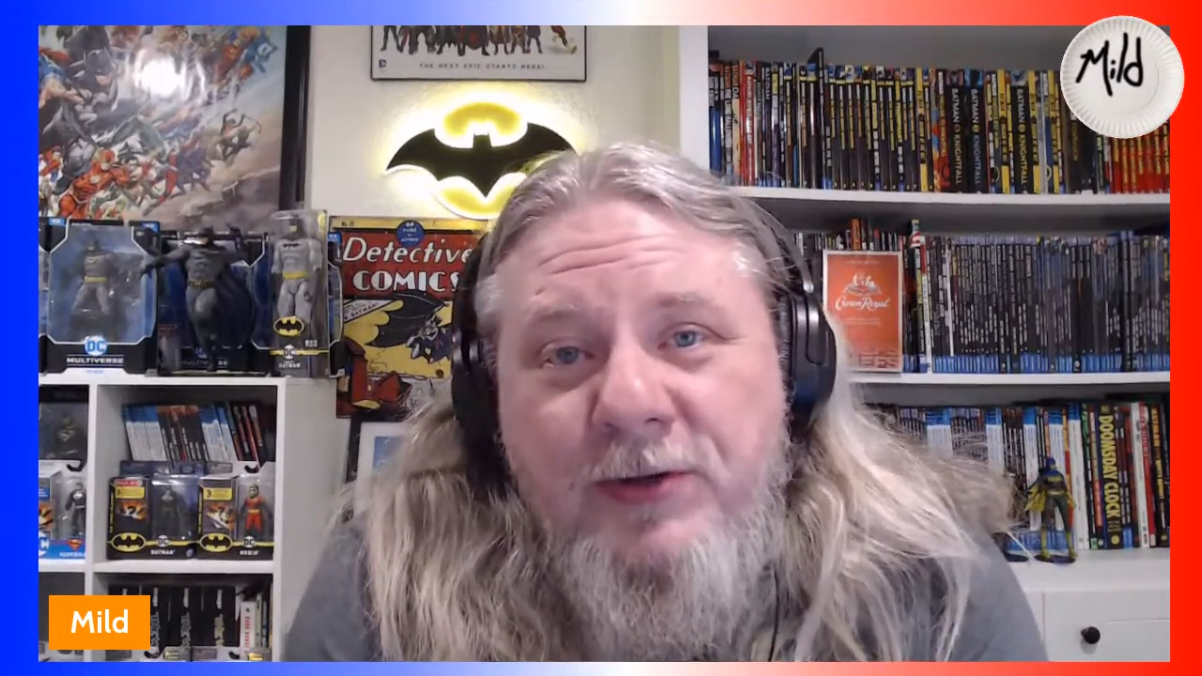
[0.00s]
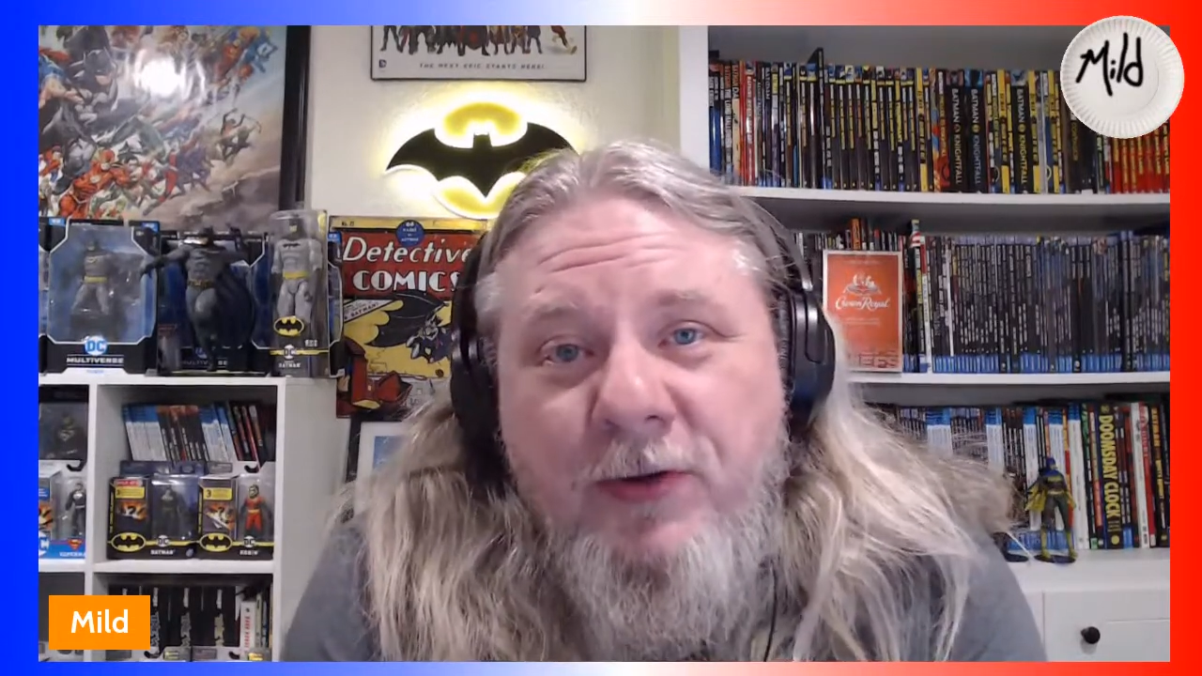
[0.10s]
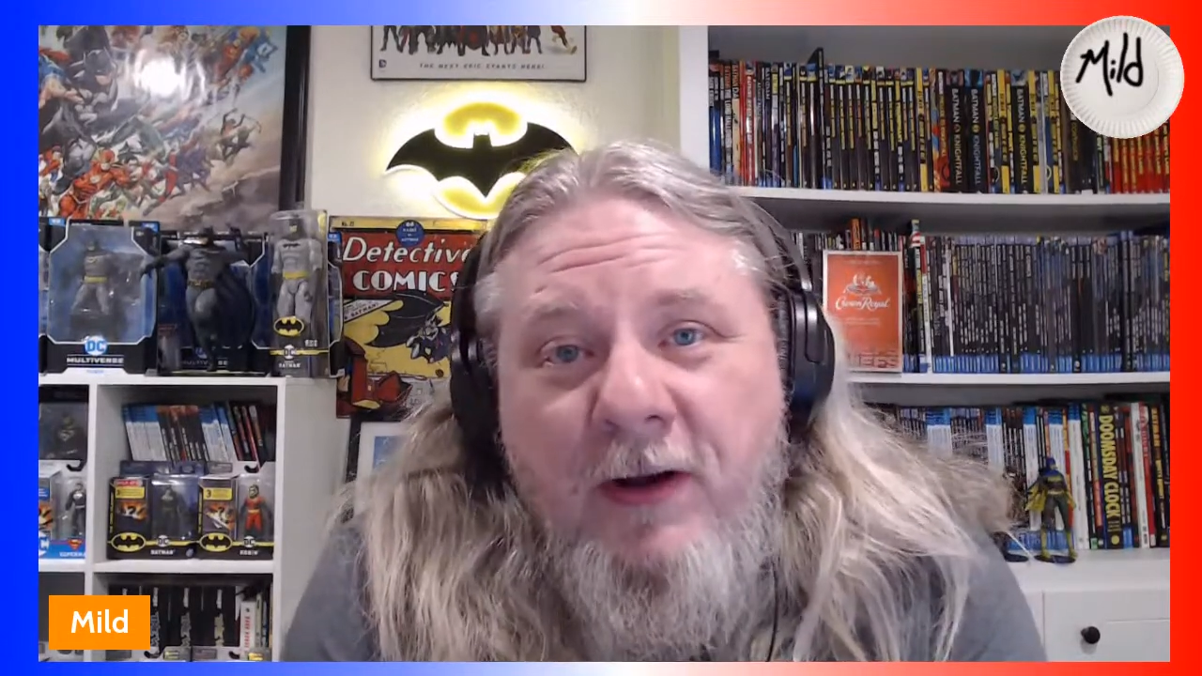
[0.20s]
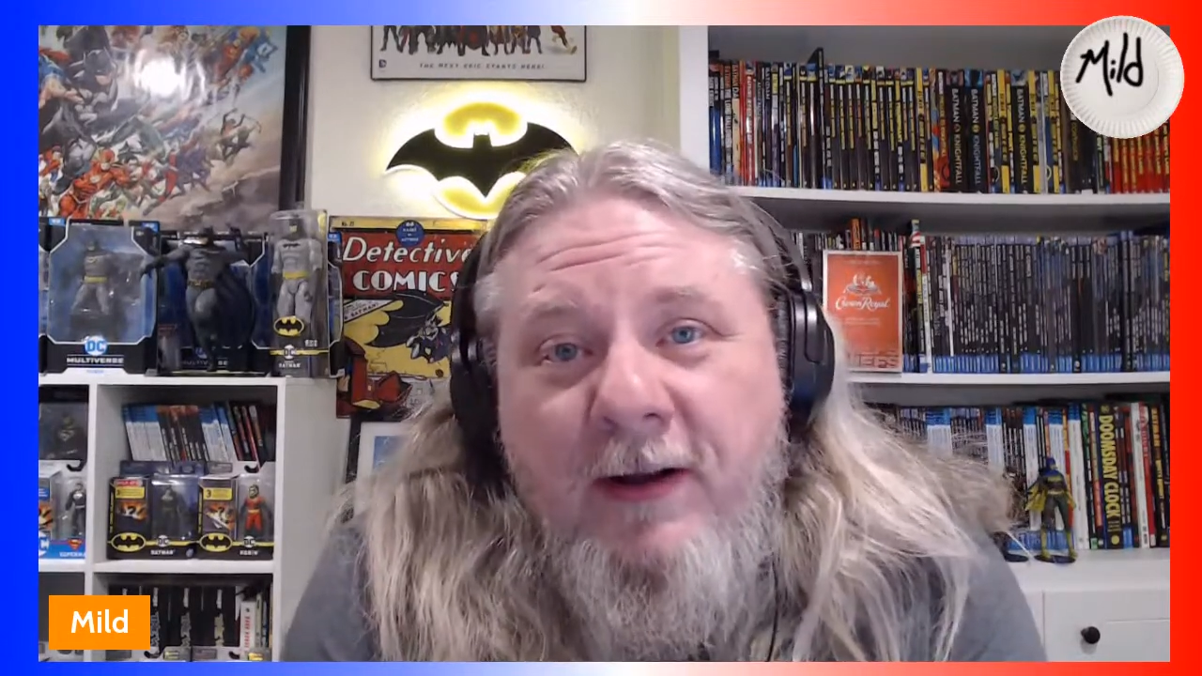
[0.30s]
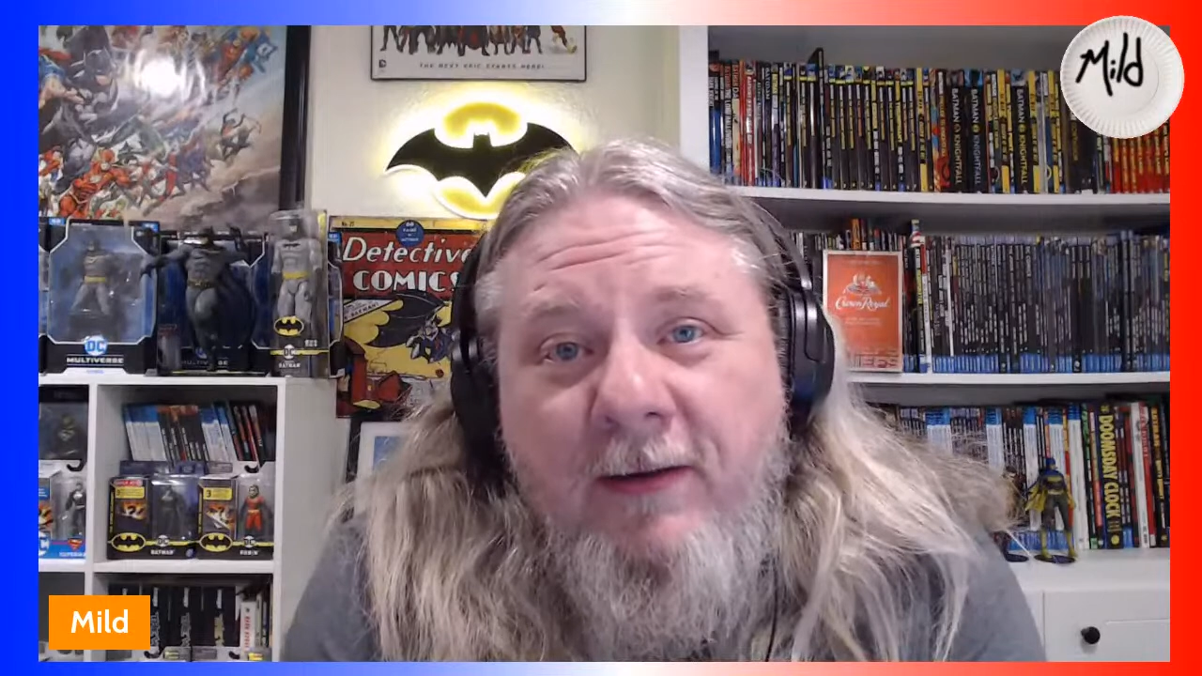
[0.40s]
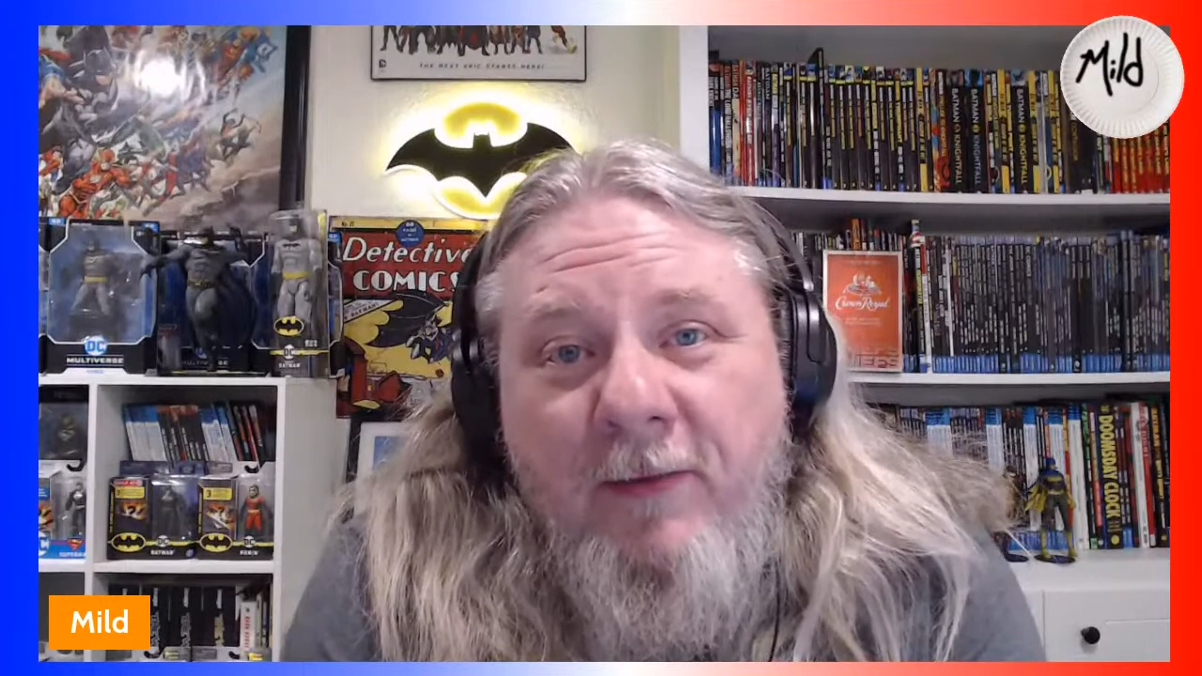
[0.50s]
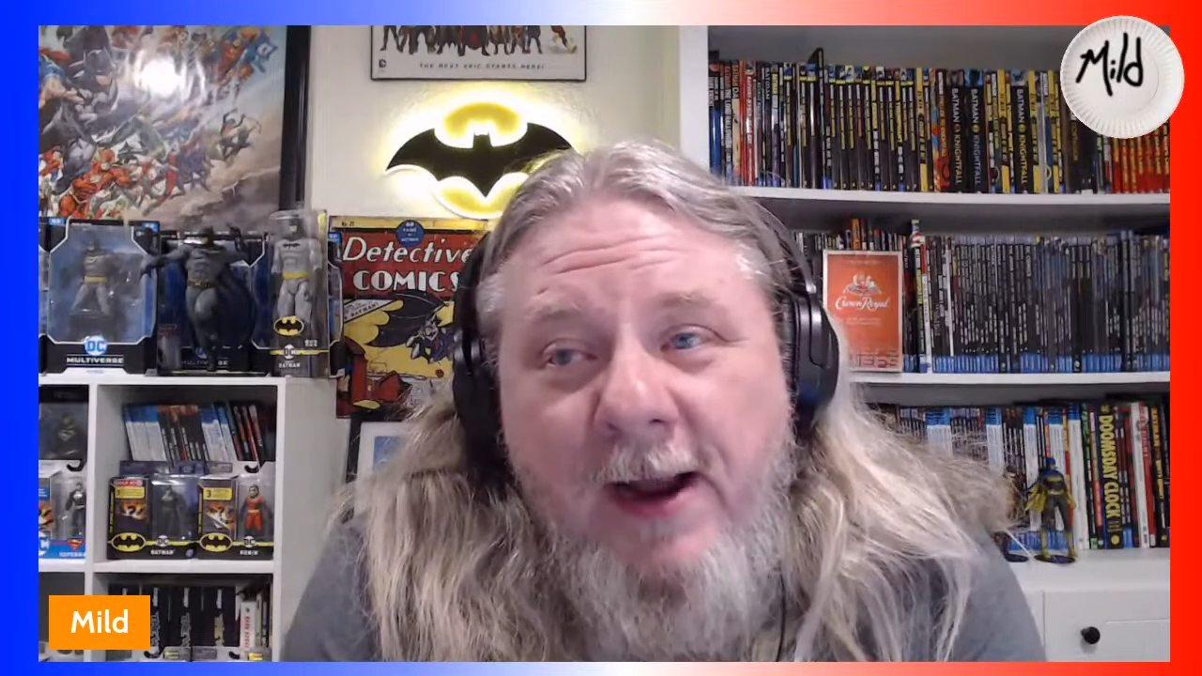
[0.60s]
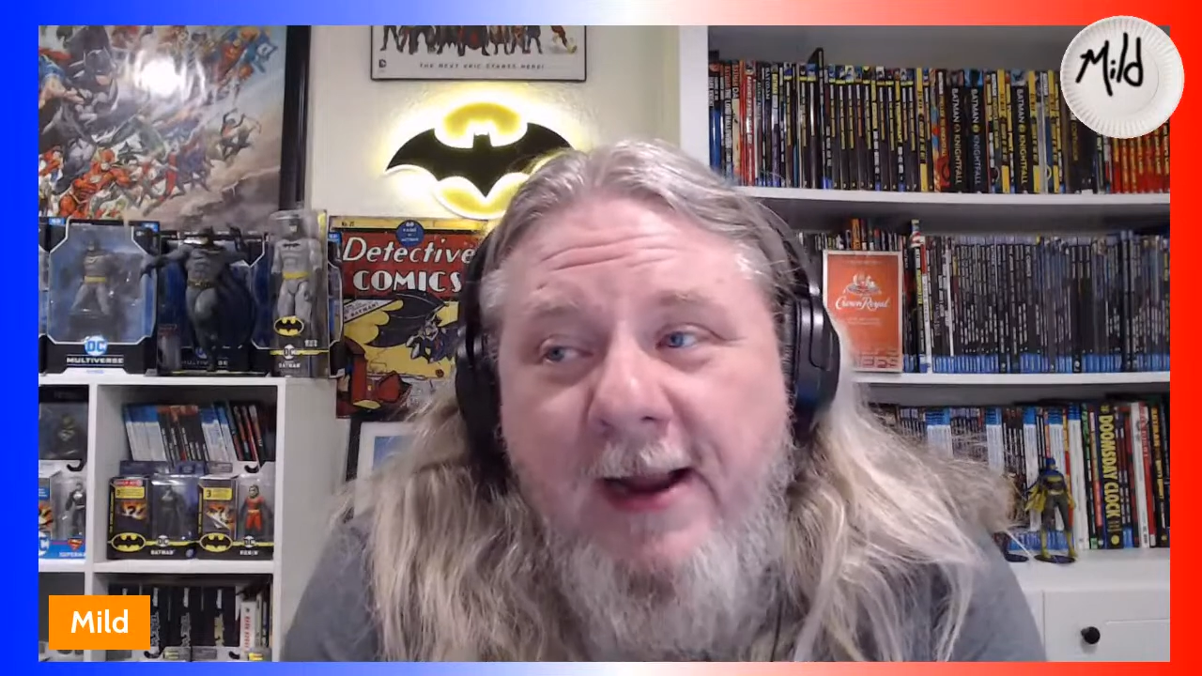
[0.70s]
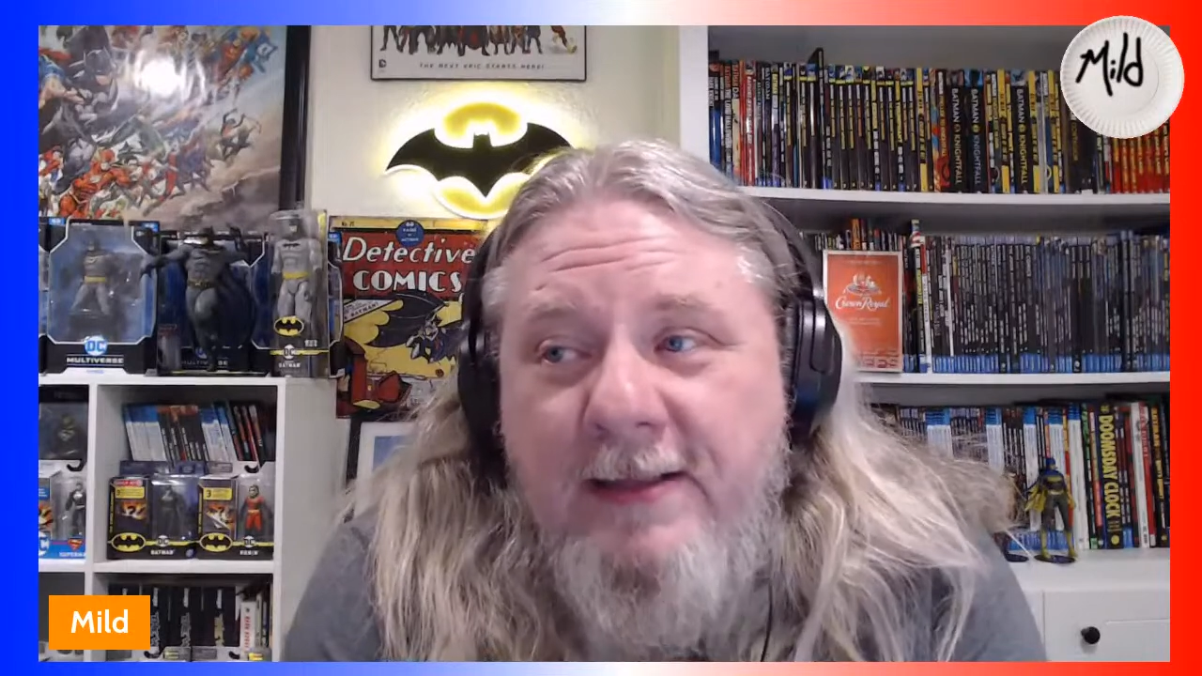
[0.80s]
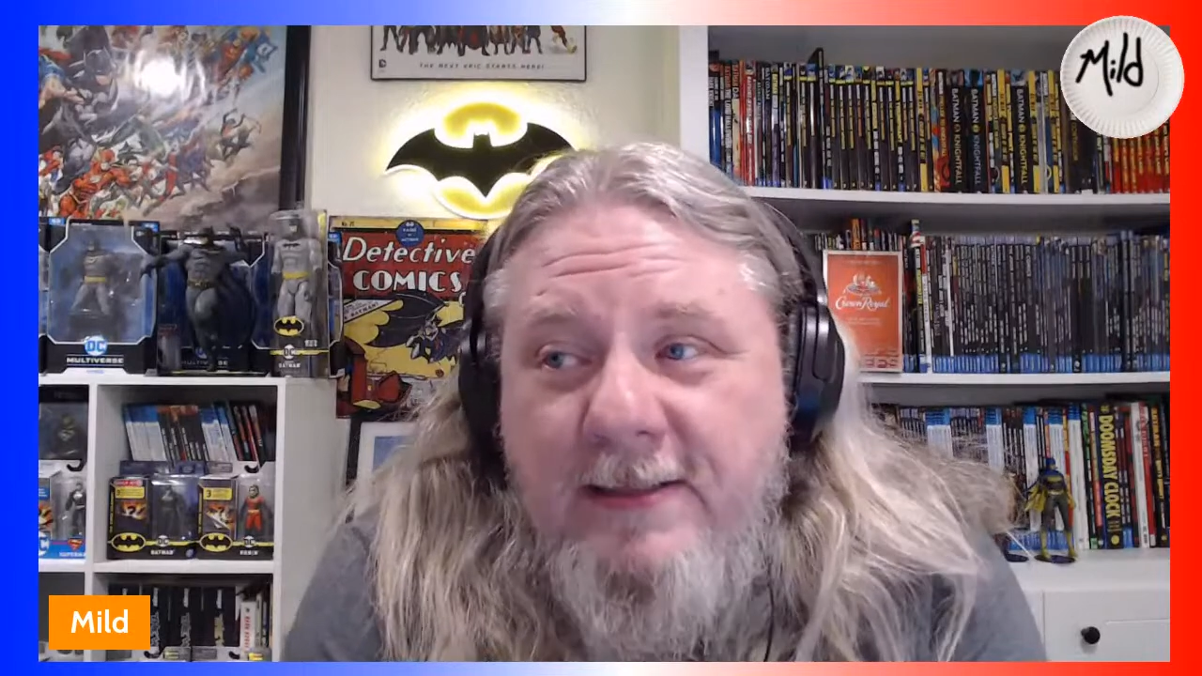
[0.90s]
drunken
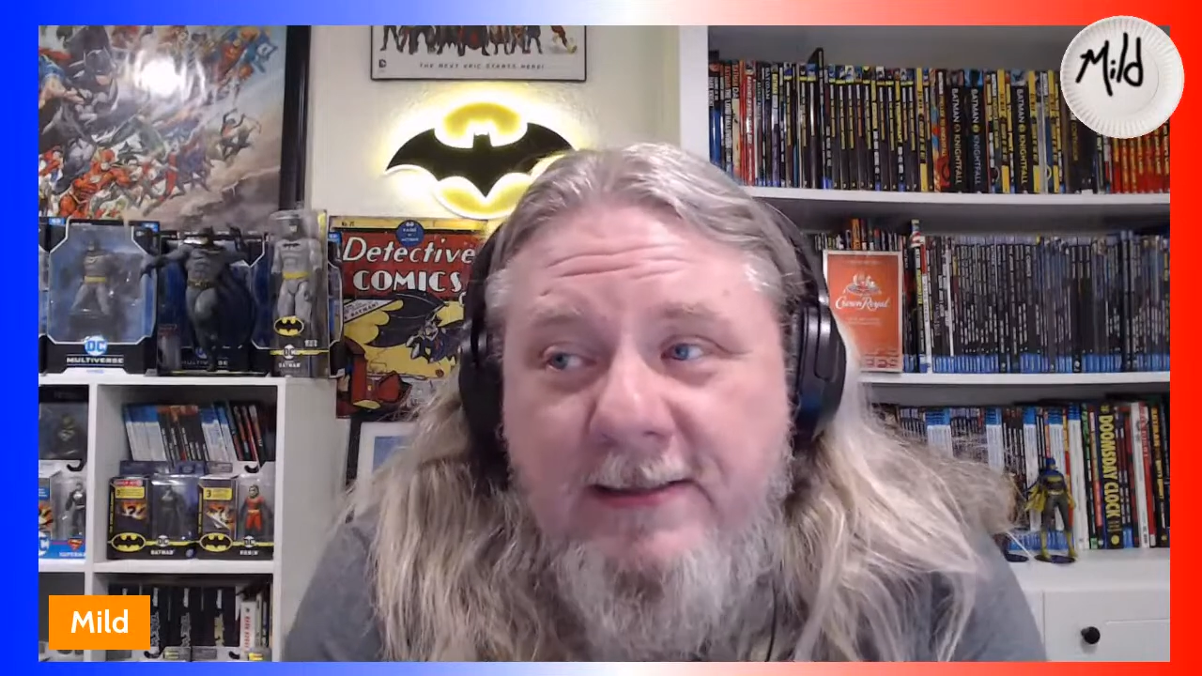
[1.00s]
rants